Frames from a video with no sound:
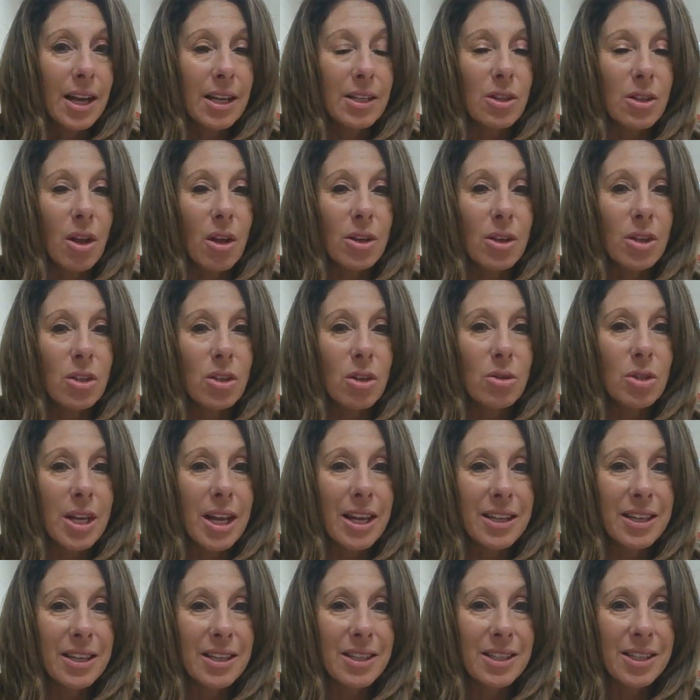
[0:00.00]
as long as you
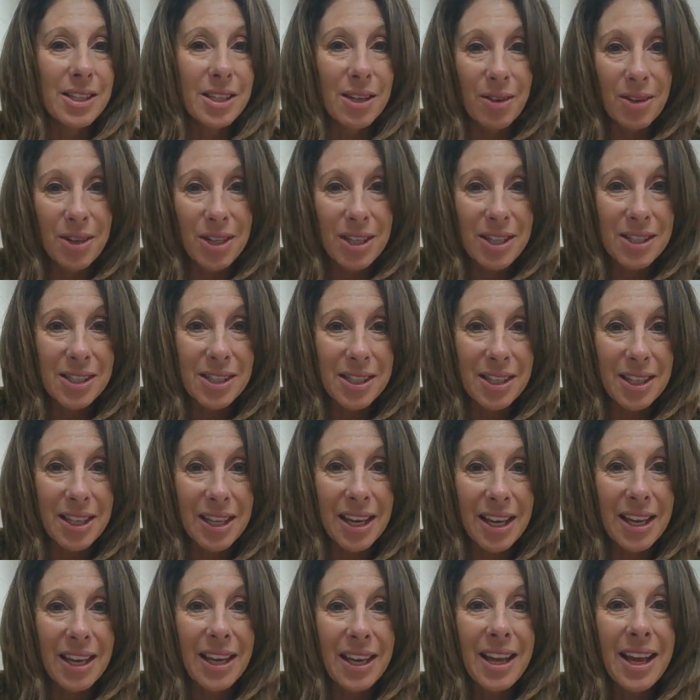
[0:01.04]
take it
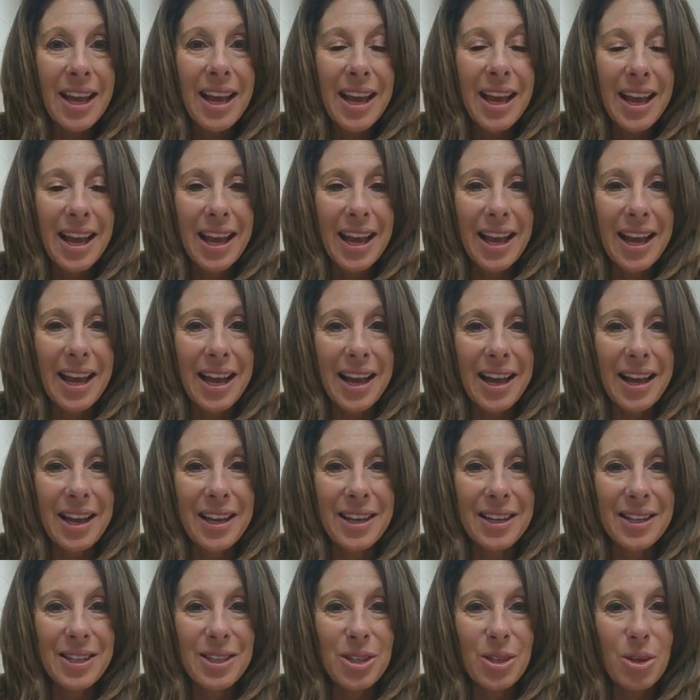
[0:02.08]
seriously
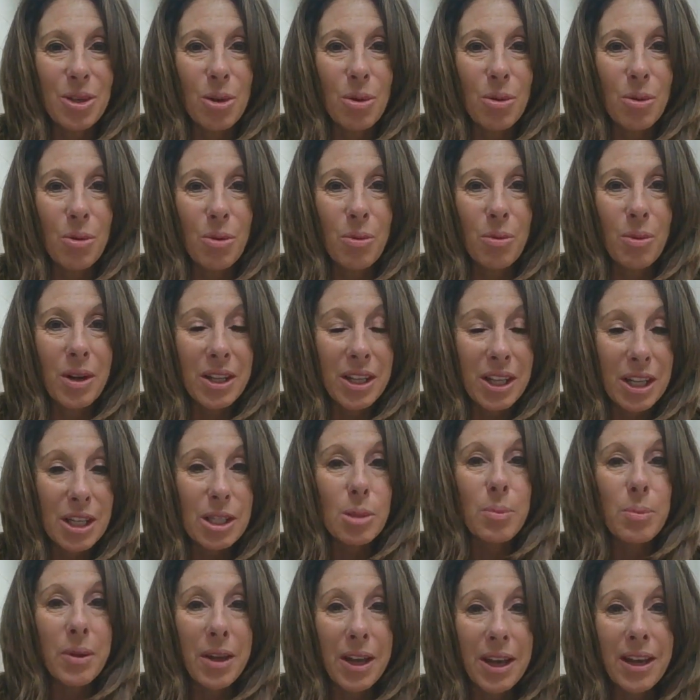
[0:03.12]
and you really
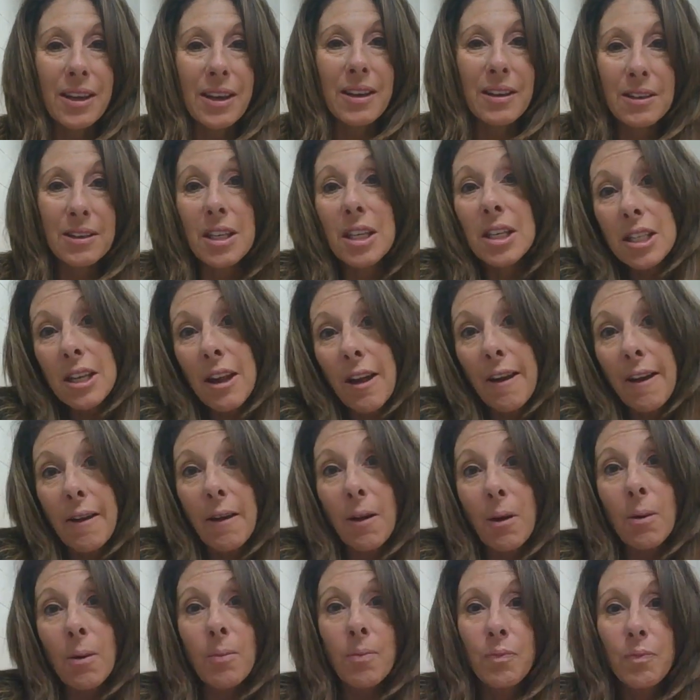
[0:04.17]
explain in
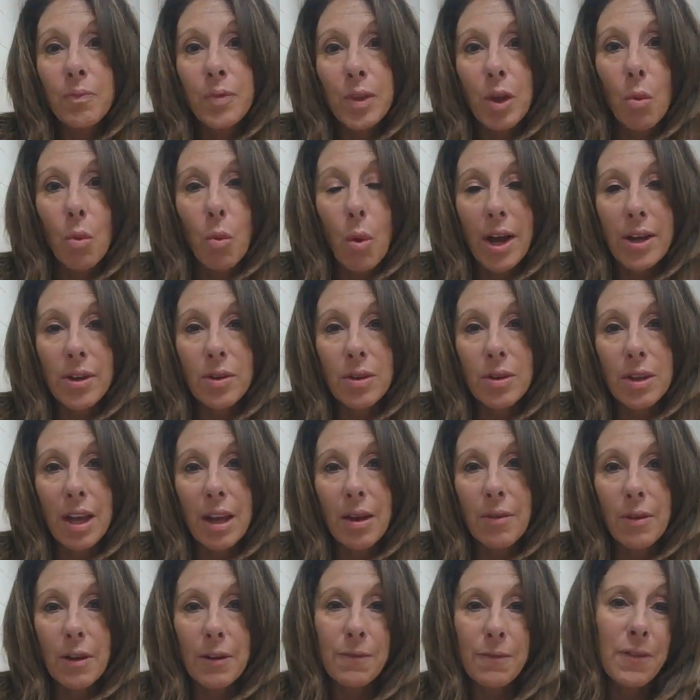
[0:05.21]
detail why you
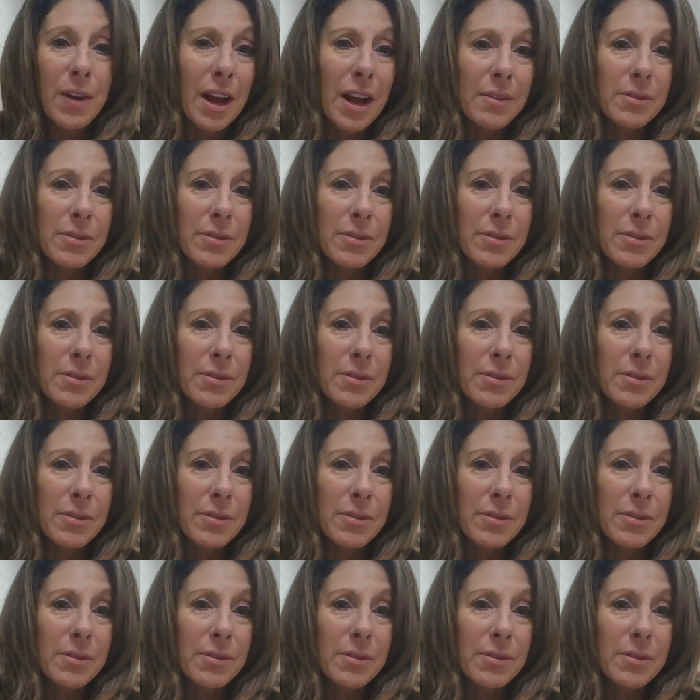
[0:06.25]
gave it